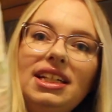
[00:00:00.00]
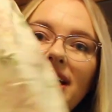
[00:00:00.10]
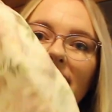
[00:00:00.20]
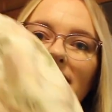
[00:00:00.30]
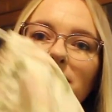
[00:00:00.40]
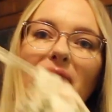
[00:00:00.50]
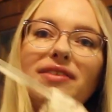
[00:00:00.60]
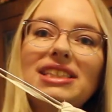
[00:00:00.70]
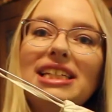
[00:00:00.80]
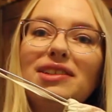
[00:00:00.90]
It has
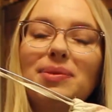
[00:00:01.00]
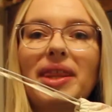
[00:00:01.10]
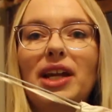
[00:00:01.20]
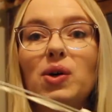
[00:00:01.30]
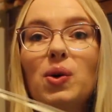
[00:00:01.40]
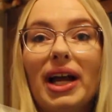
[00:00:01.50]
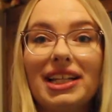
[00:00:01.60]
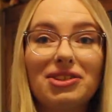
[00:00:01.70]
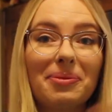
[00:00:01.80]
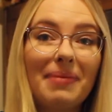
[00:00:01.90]
puff sleeves, but they're not quite
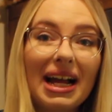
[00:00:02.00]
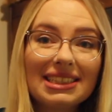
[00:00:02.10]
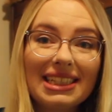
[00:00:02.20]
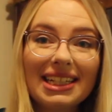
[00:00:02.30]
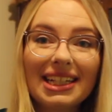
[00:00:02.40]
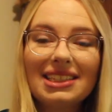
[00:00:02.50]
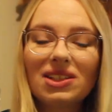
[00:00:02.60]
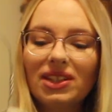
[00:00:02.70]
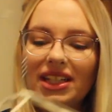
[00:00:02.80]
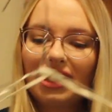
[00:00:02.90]
as dramatic as
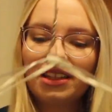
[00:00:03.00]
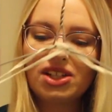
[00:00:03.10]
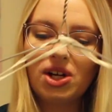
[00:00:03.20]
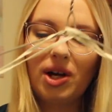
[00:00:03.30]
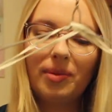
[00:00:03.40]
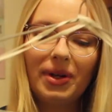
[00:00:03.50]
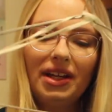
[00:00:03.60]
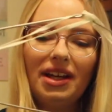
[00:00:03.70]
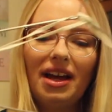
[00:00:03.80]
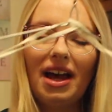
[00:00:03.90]
on the other top.
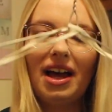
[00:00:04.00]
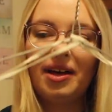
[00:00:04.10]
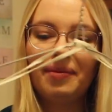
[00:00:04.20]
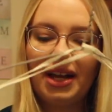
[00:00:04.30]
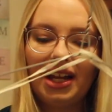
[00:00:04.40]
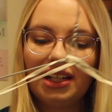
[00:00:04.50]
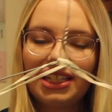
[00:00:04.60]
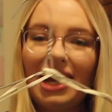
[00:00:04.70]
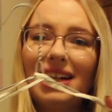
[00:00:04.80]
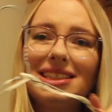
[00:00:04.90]
And
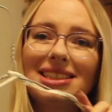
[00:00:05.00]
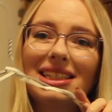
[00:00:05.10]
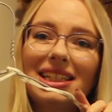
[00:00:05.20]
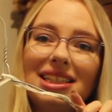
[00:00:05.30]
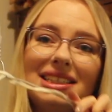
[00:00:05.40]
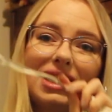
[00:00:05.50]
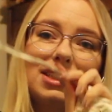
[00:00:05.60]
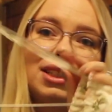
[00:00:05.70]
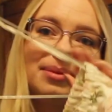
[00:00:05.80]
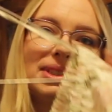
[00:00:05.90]
yeah, I just think it is
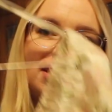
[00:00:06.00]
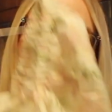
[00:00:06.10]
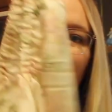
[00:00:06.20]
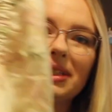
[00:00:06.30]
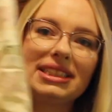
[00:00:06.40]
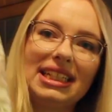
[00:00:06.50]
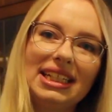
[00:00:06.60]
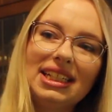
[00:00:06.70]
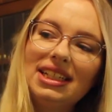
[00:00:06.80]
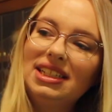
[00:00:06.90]
super, super
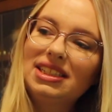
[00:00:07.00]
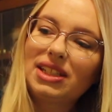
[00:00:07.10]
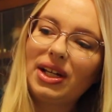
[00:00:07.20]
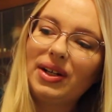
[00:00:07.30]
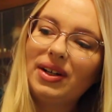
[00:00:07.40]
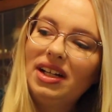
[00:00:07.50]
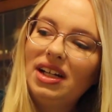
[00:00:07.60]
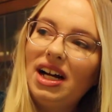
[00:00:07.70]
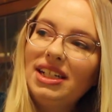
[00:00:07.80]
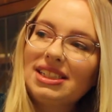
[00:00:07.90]
pretty. So
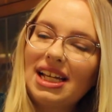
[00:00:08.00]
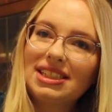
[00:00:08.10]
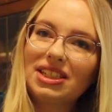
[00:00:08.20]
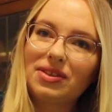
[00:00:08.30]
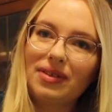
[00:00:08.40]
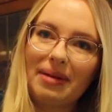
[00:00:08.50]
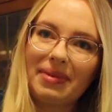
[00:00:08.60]
I just had to grab